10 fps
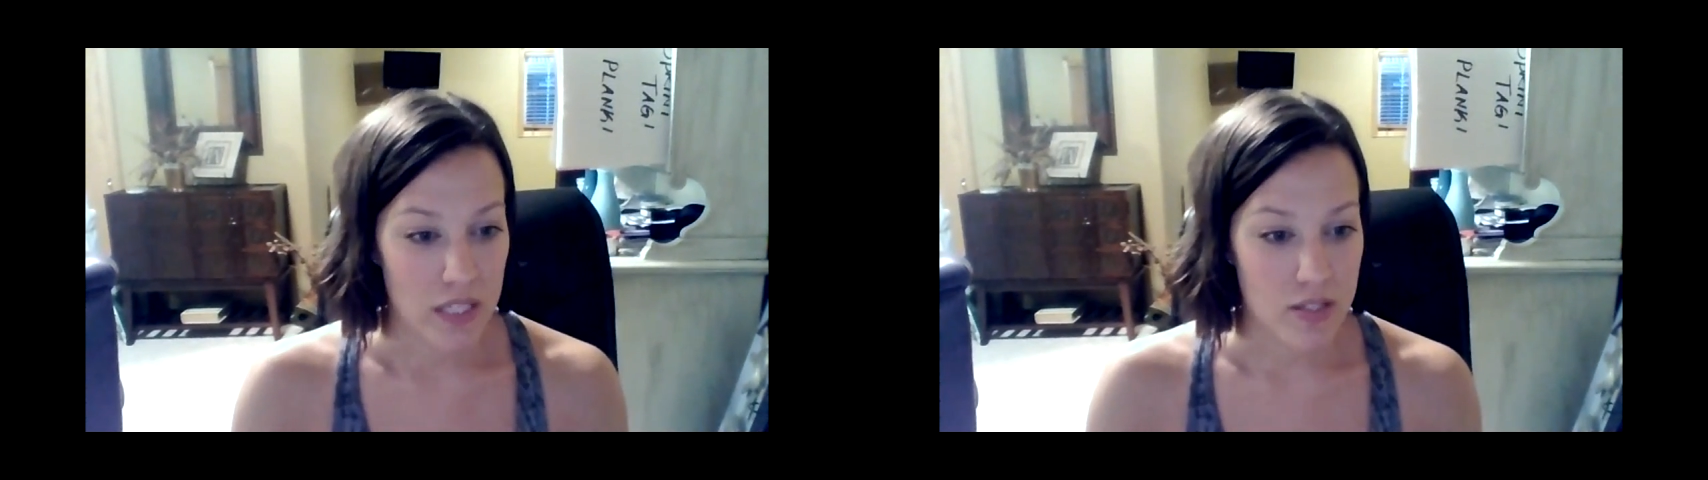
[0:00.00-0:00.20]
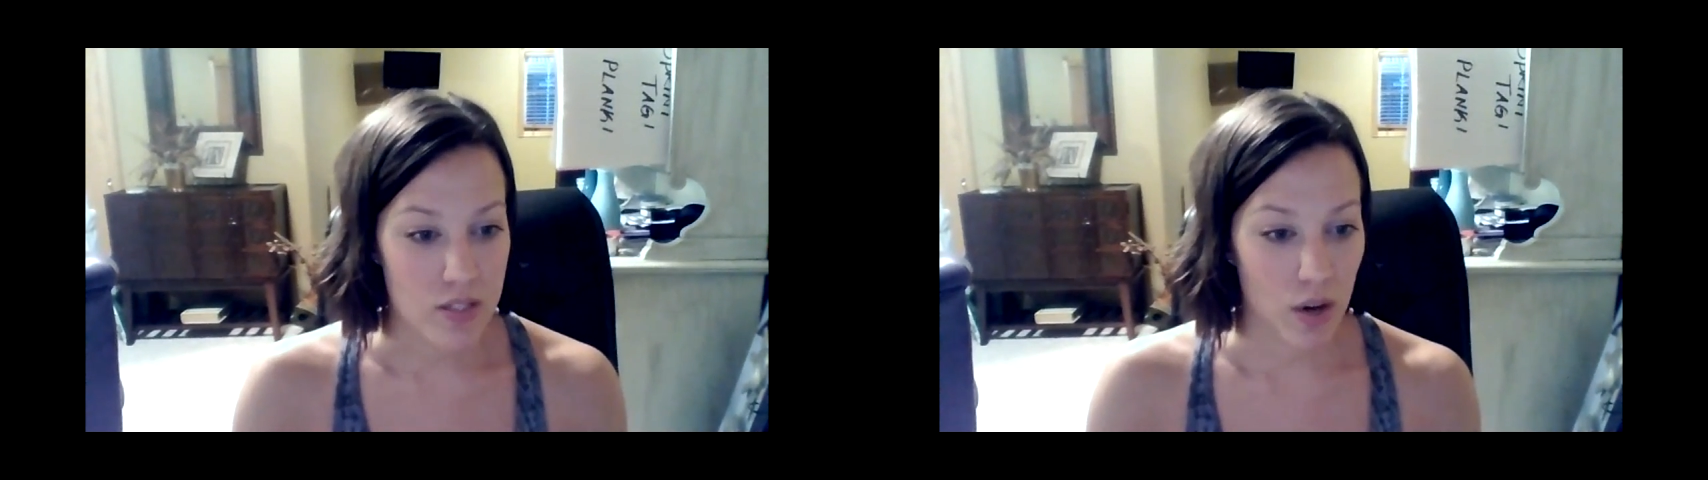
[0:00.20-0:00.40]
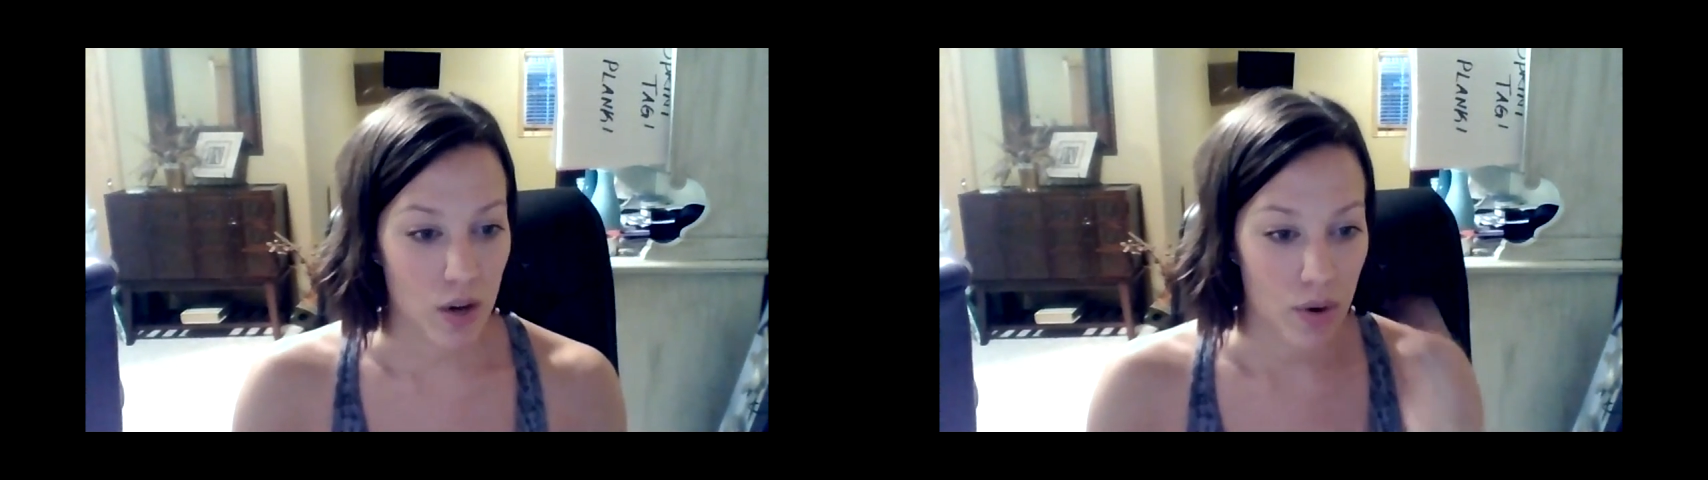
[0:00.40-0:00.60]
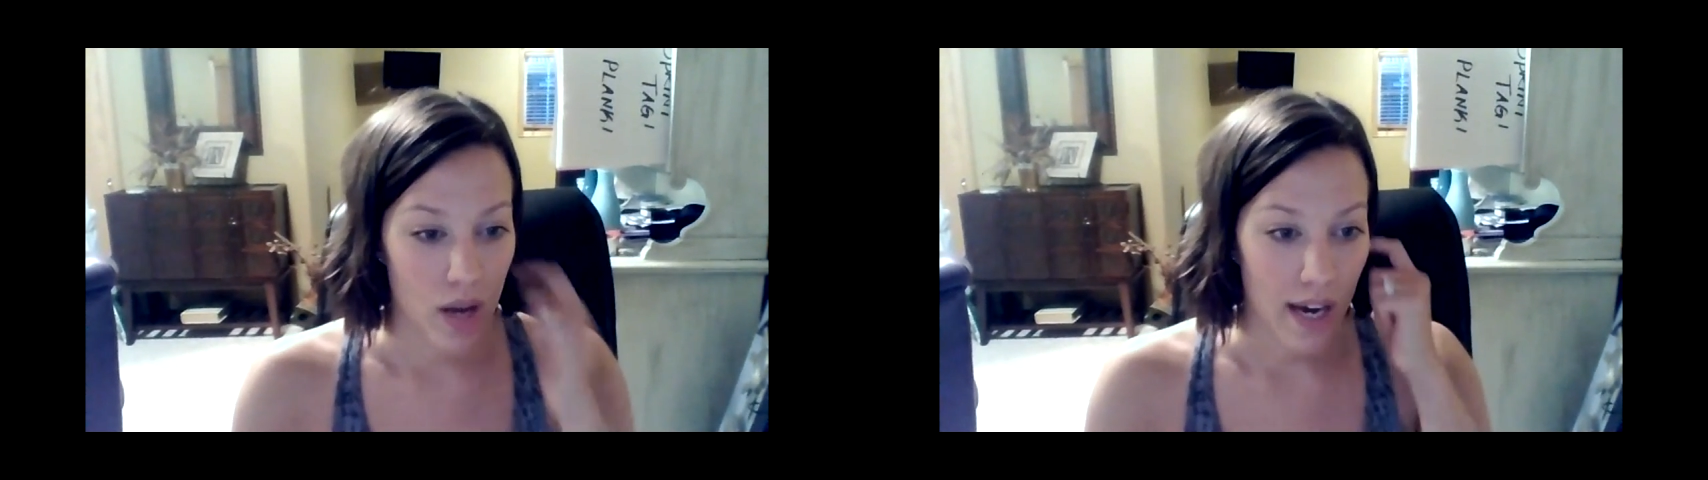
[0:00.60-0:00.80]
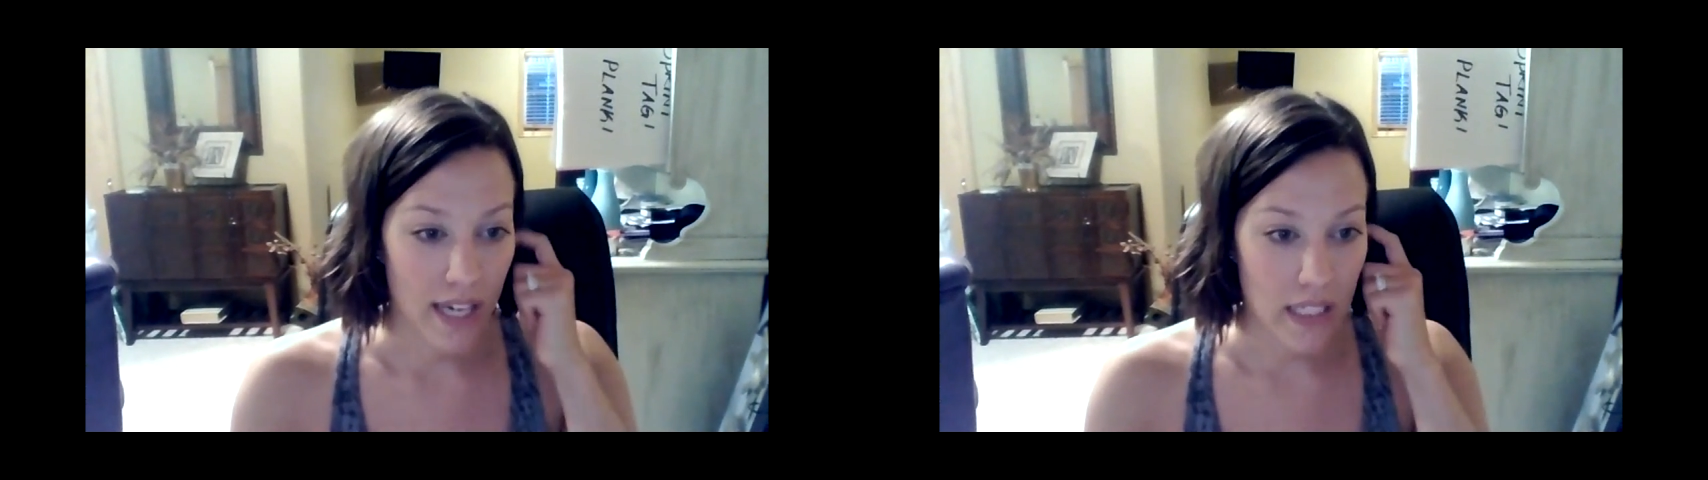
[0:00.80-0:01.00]
So
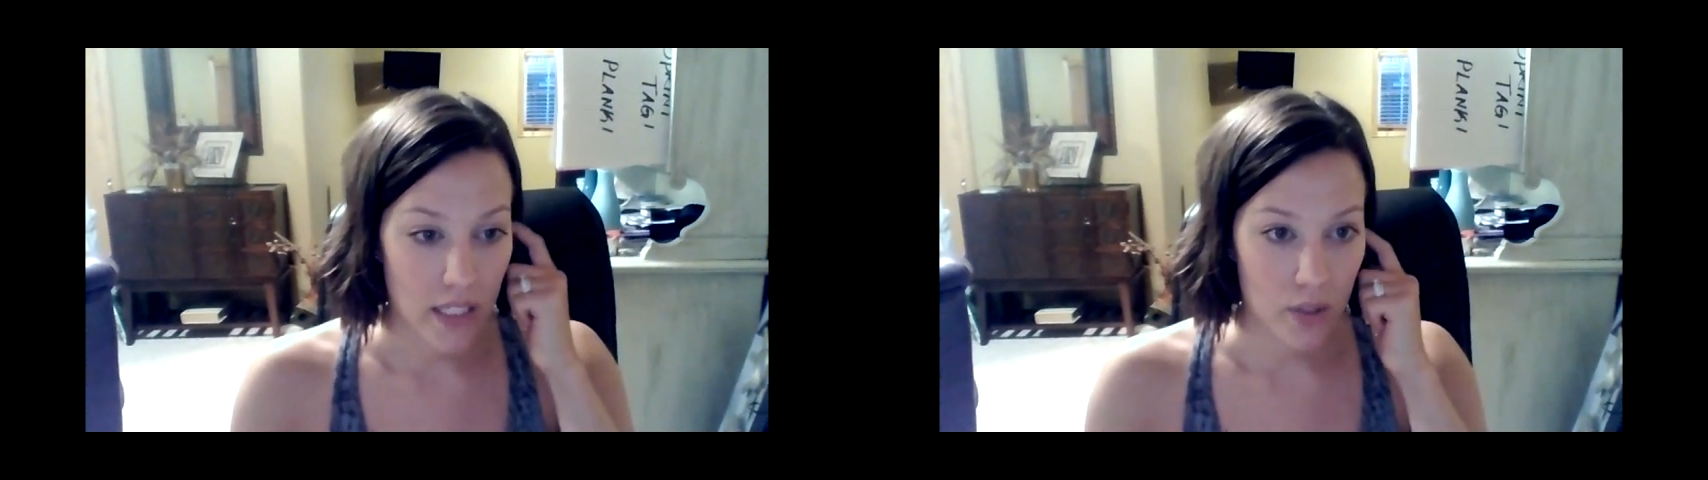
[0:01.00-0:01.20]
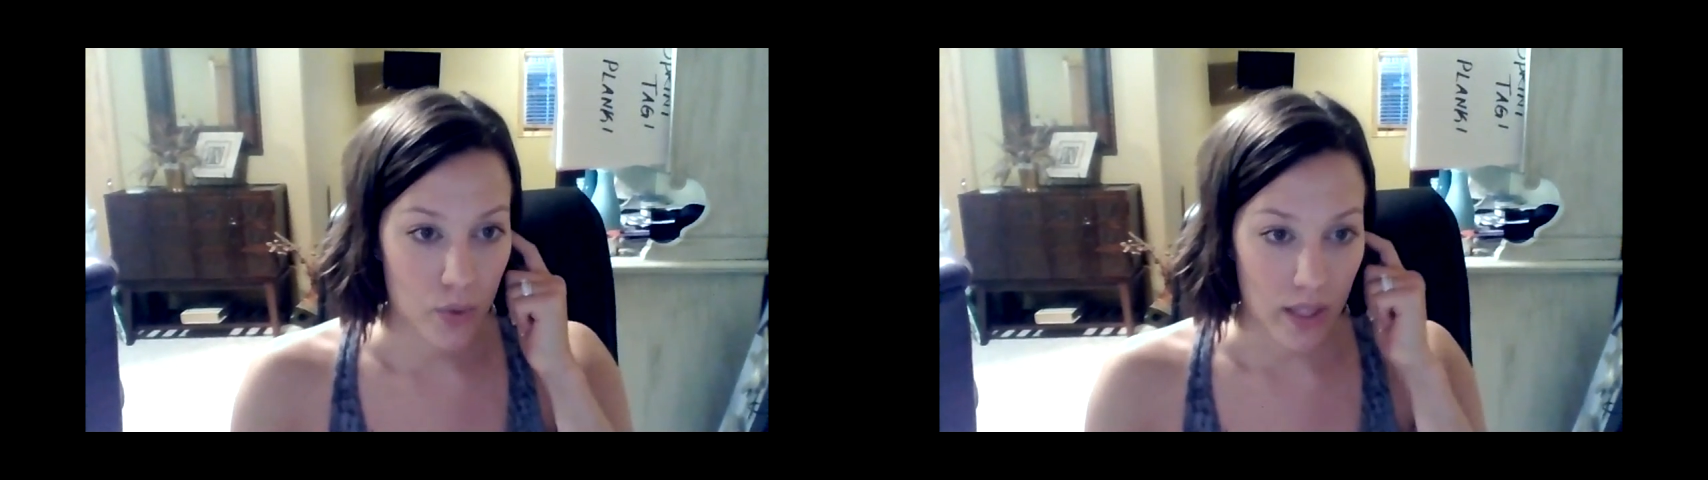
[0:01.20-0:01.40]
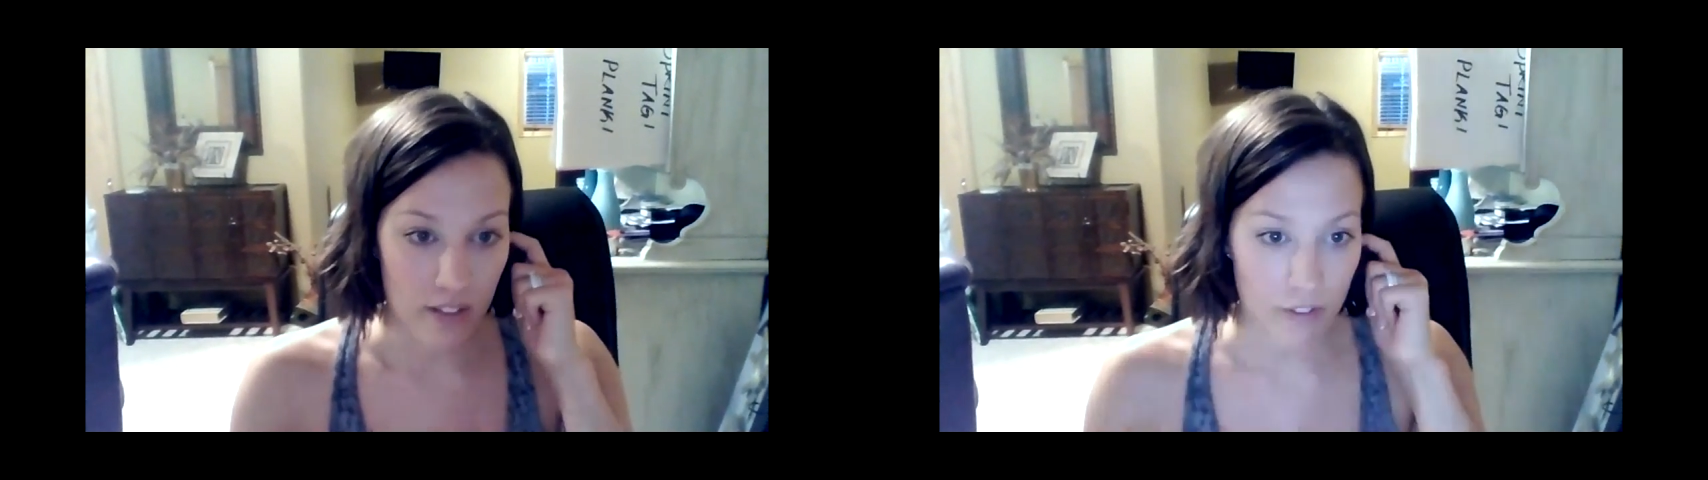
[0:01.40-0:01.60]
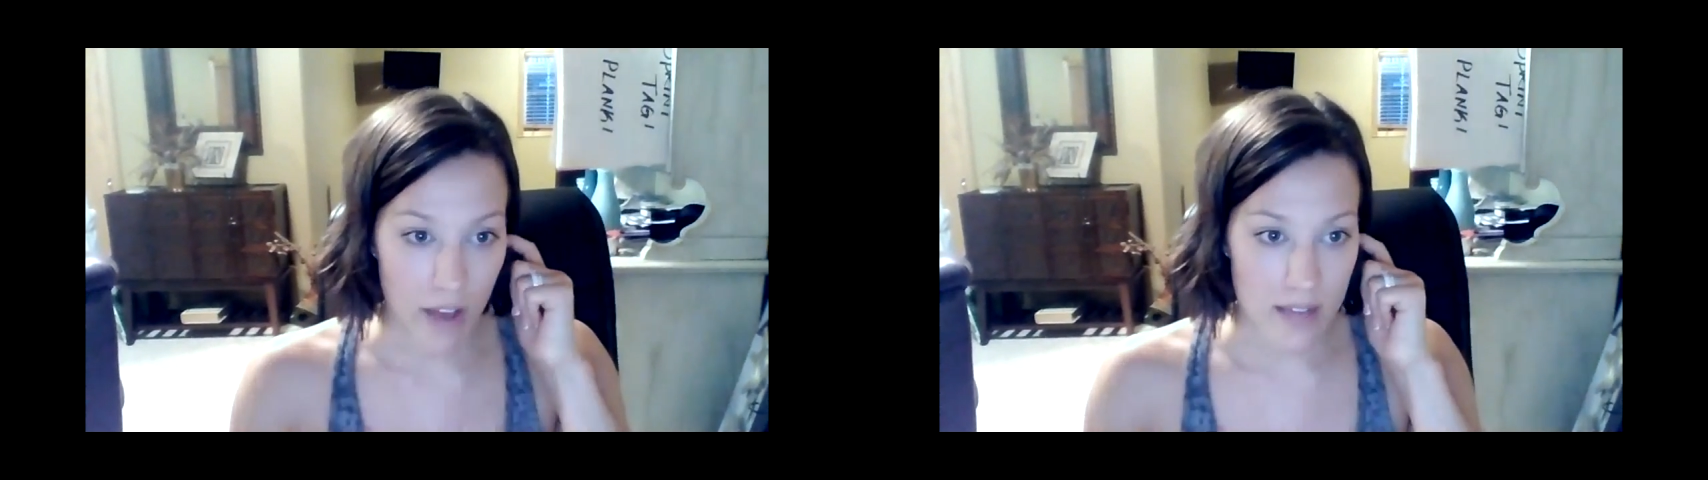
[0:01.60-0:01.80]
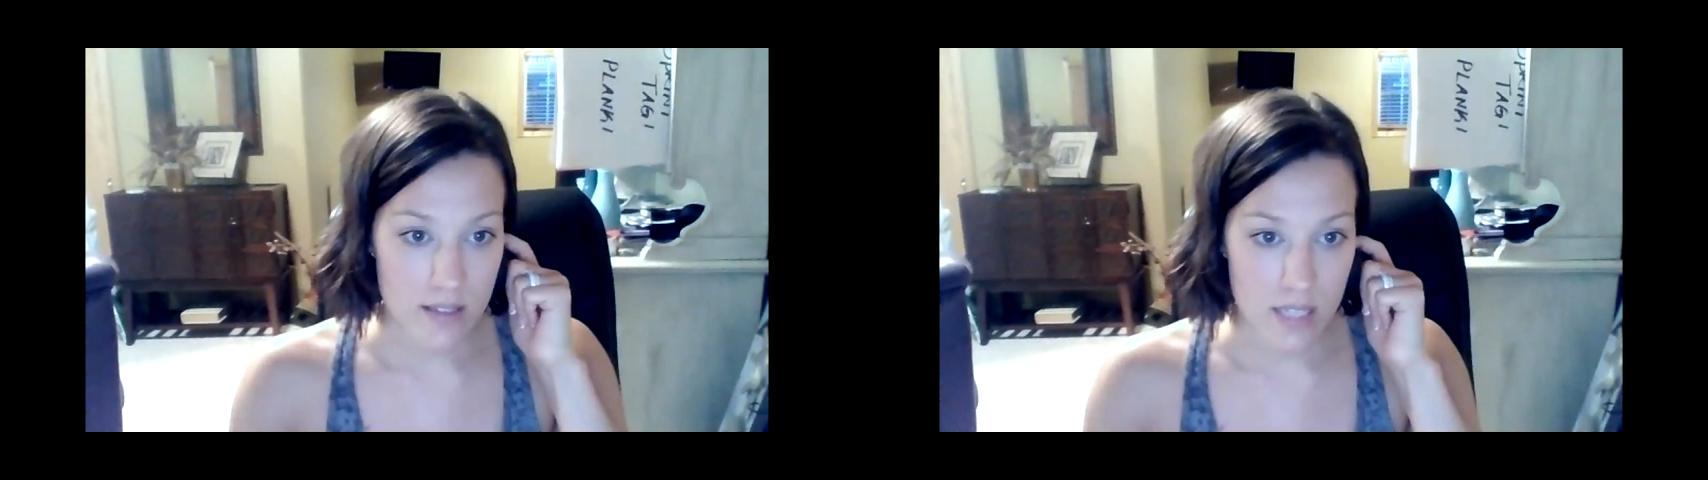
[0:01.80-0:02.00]
I needed quick and
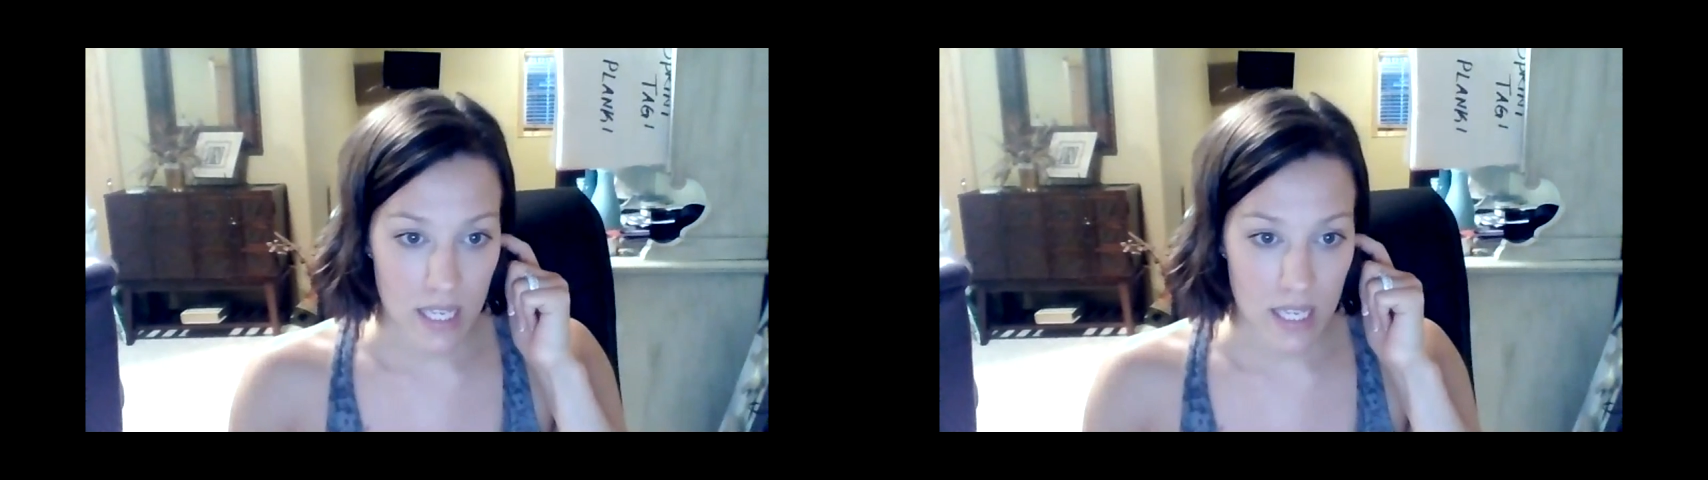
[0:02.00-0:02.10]
fast.